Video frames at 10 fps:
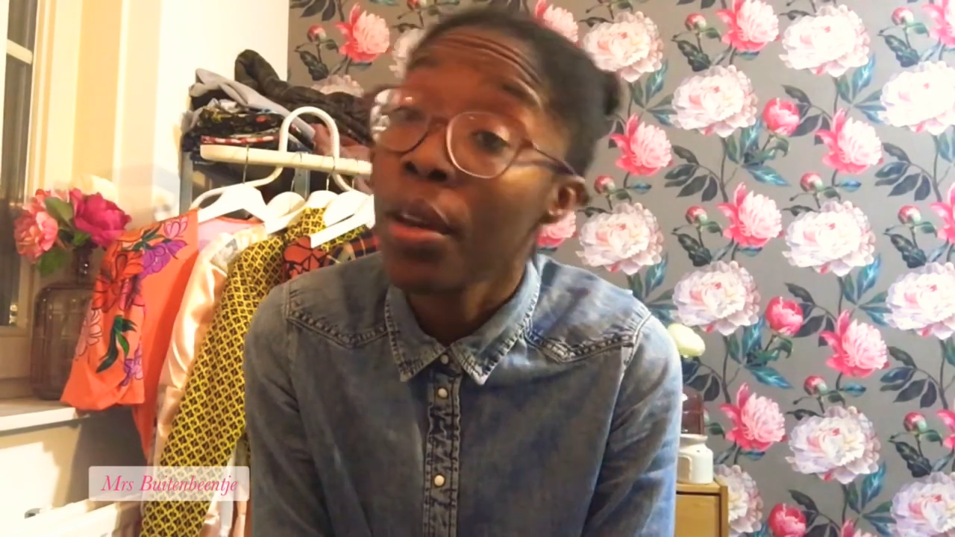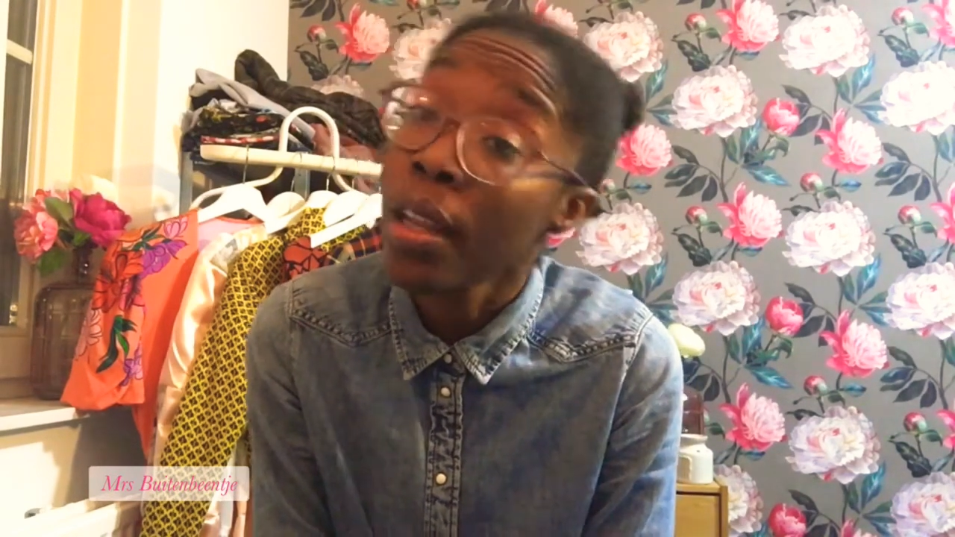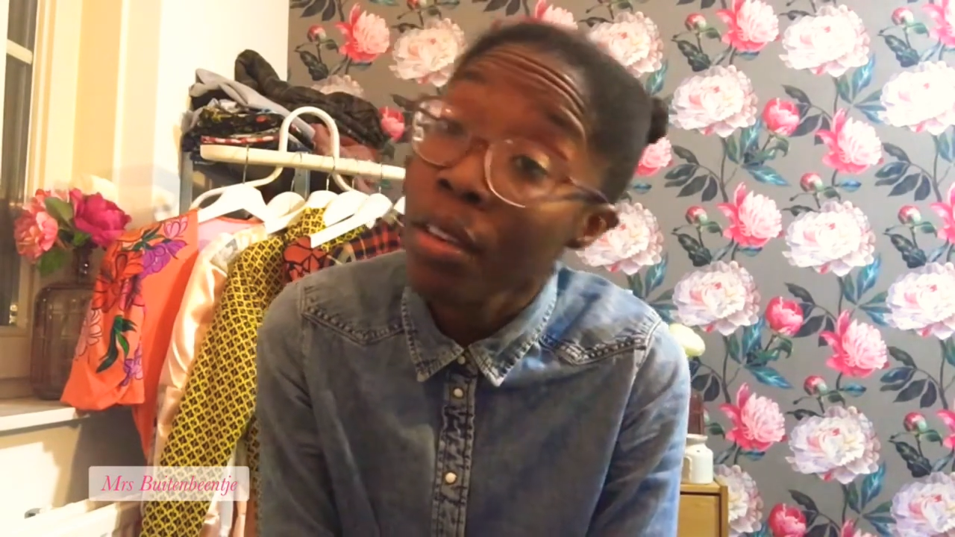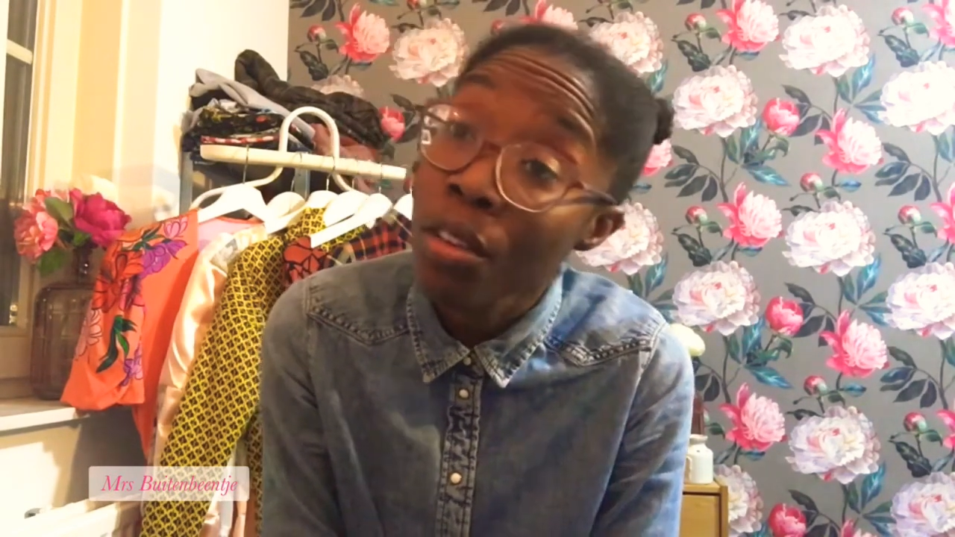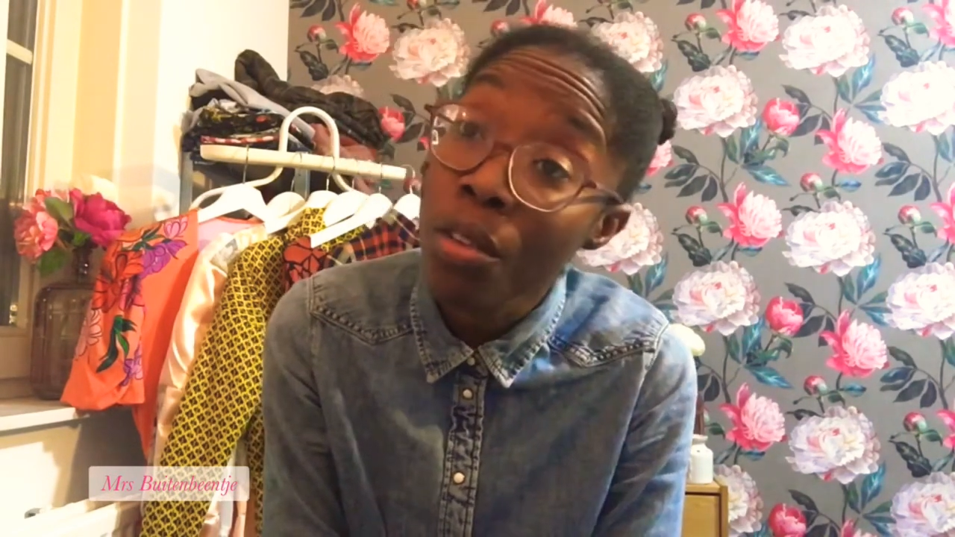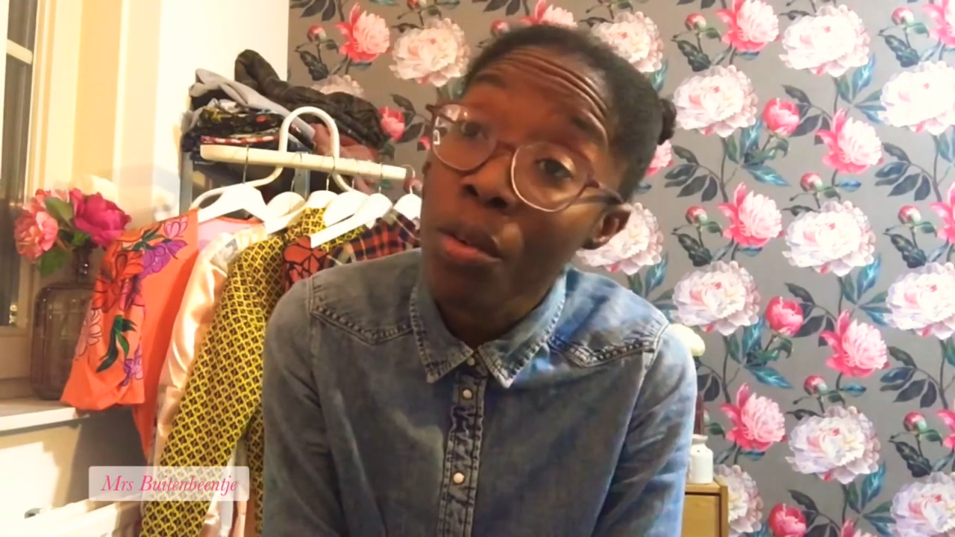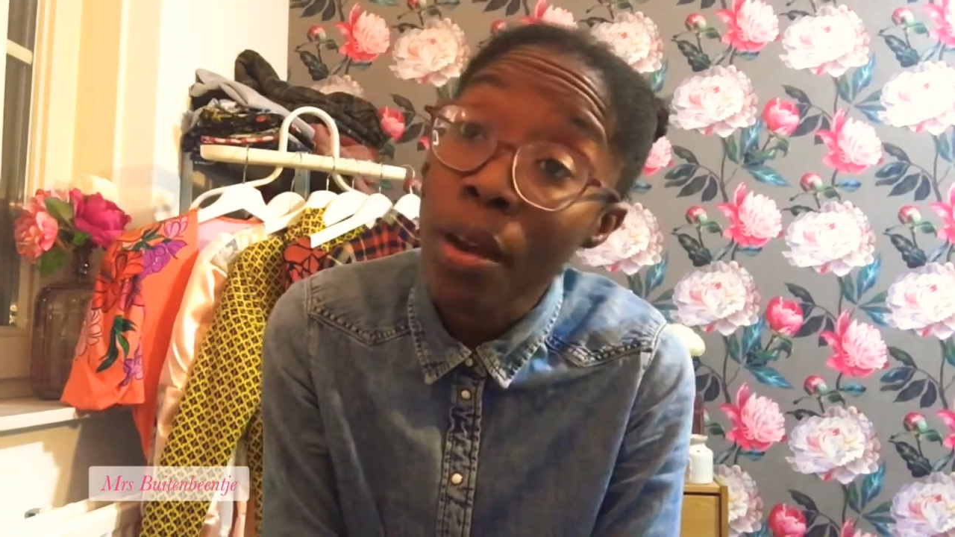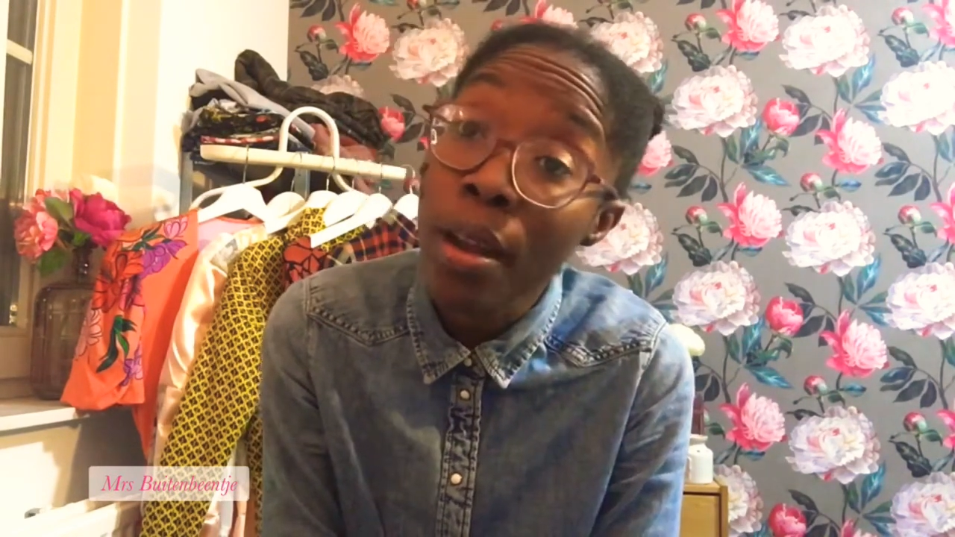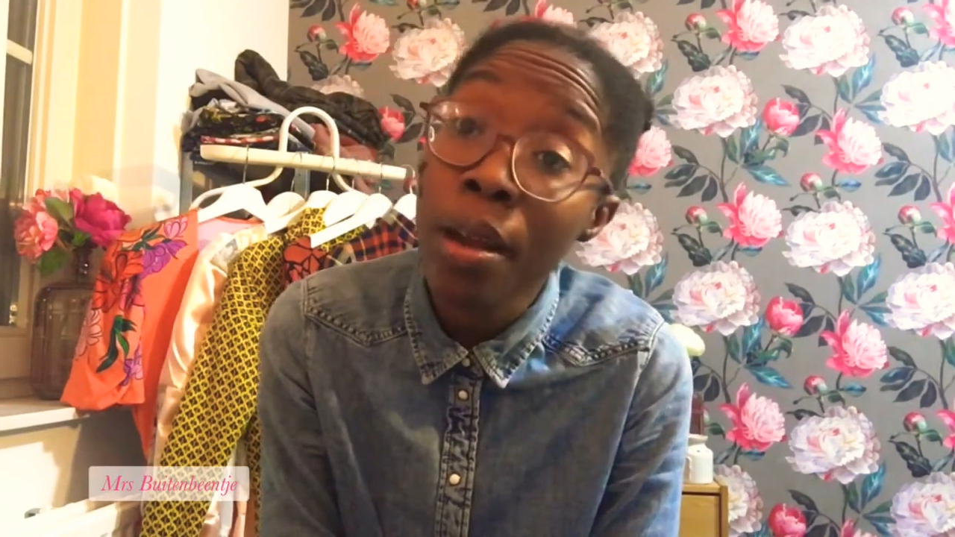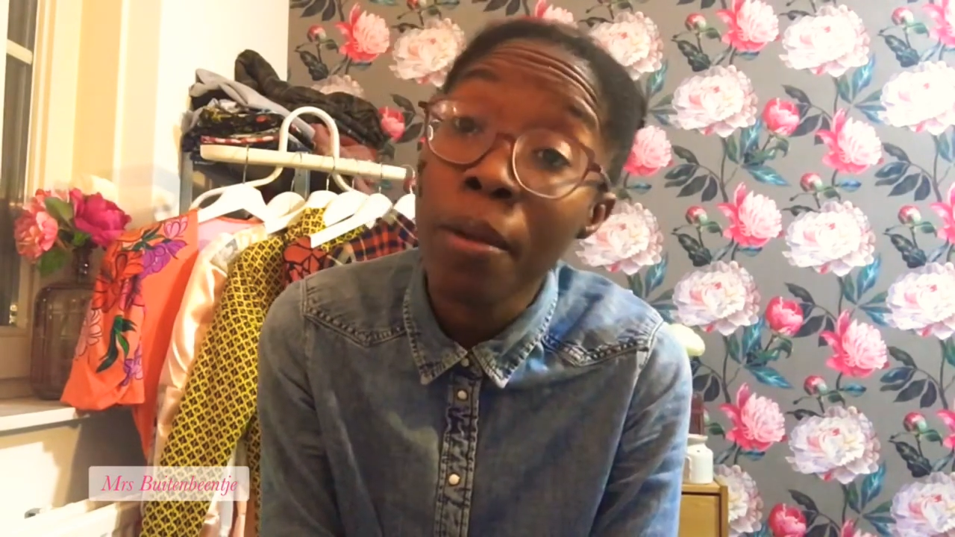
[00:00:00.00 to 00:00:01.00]

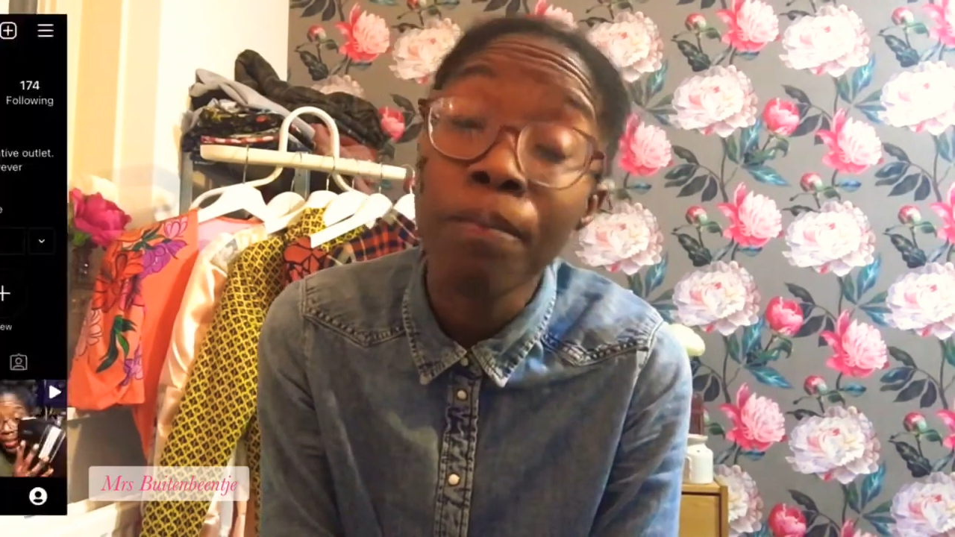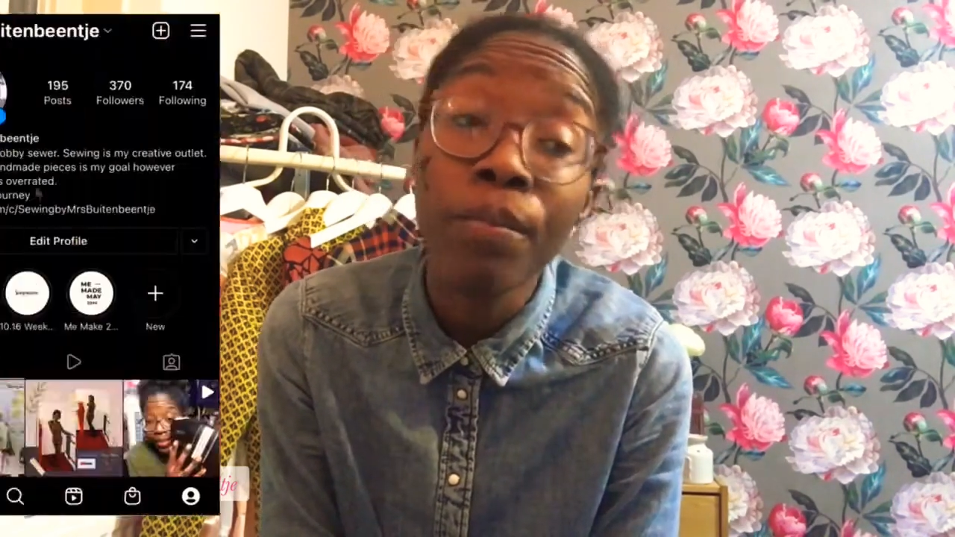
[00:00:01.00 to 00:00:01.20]
Instagram.